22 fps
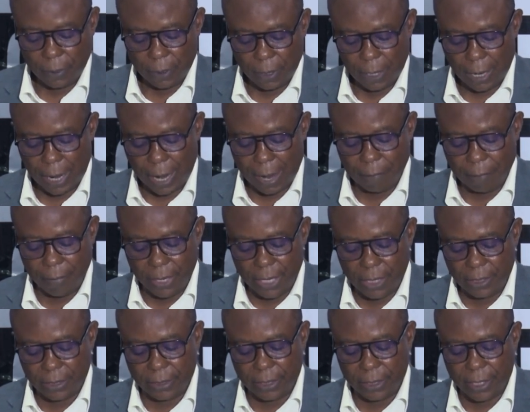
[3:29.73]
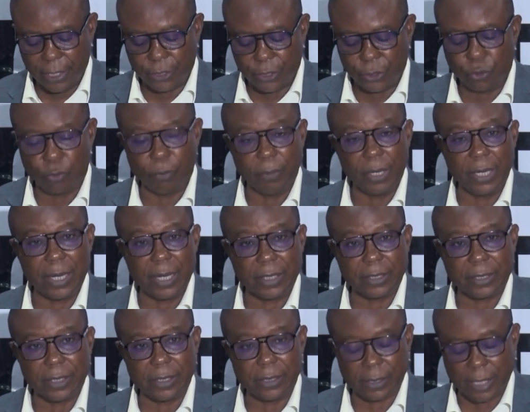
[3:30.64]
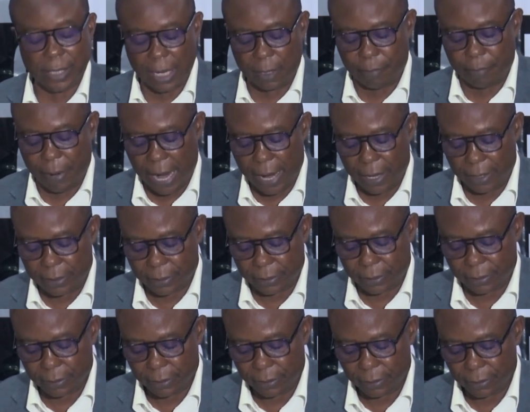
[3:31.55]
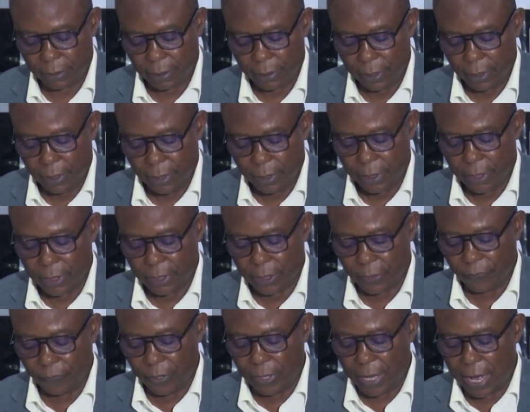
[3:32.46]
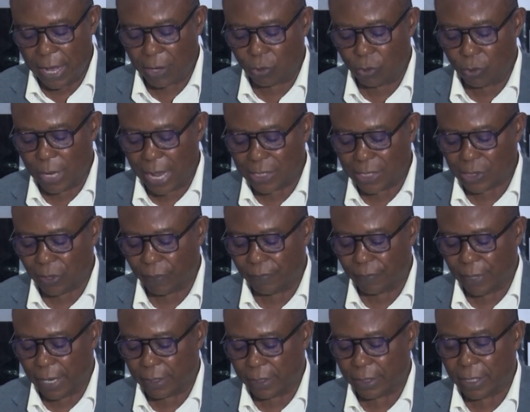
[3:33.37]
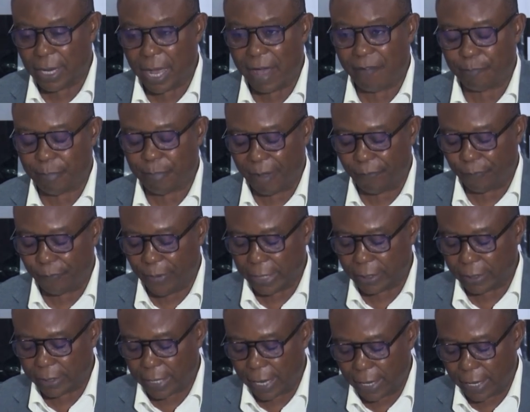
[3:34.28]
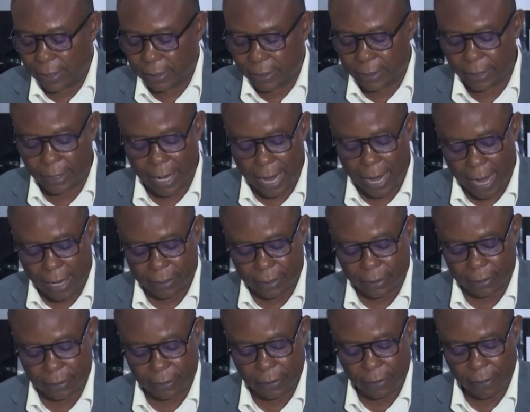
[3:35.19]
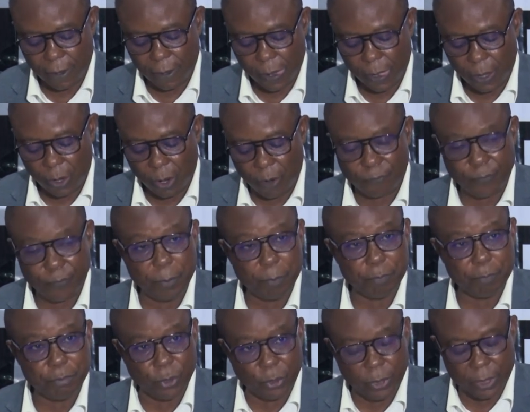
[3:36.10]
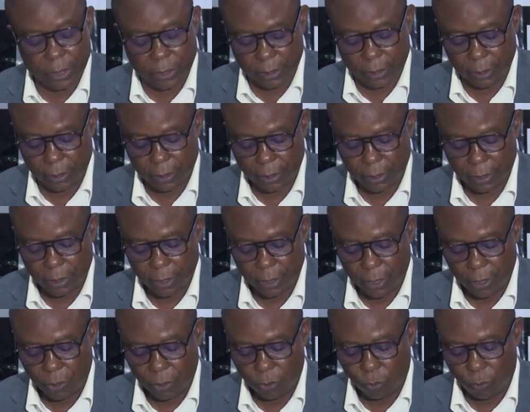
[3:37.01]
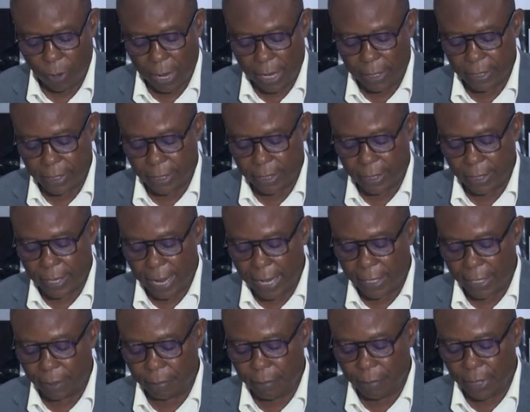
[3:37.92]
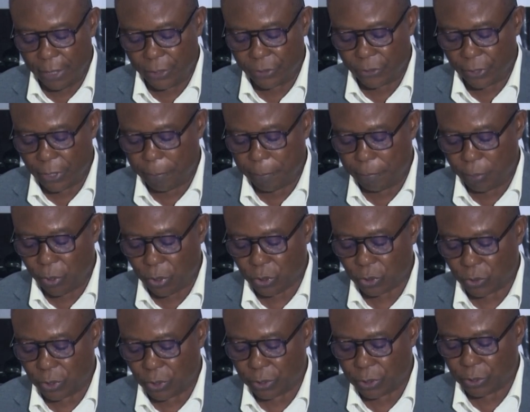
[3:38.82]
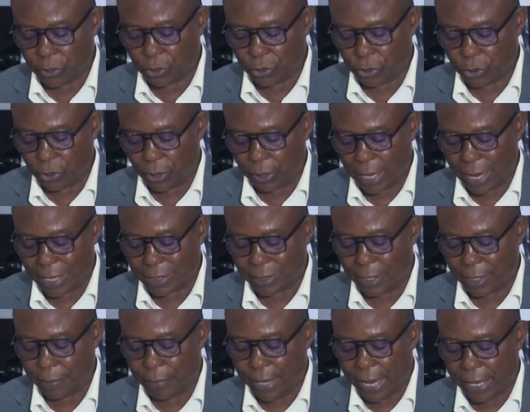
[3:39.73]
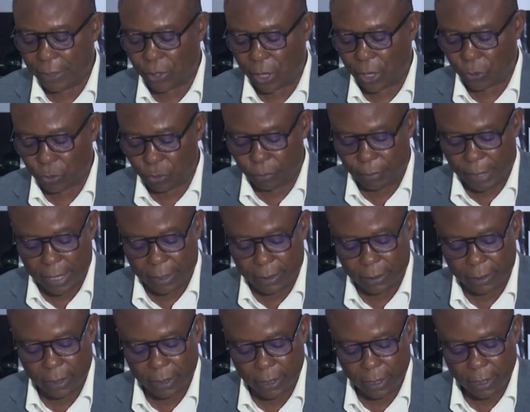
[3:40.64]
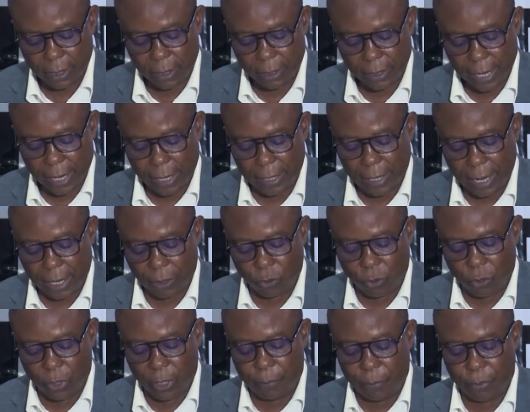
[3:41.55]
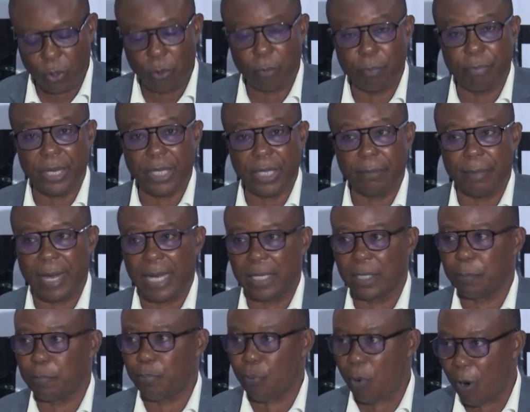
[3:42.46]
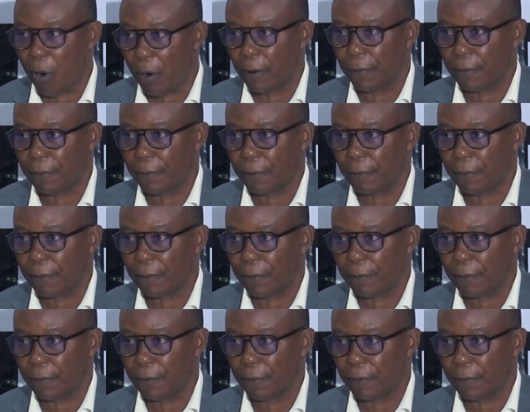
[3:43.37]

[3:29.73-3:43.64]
Amidst these humiliating setbacks, the civilian rulers of Nigeria have perfected the act of impunity, where they regard the military-imposed constitution as a mere document that can only be obeyed by the poor.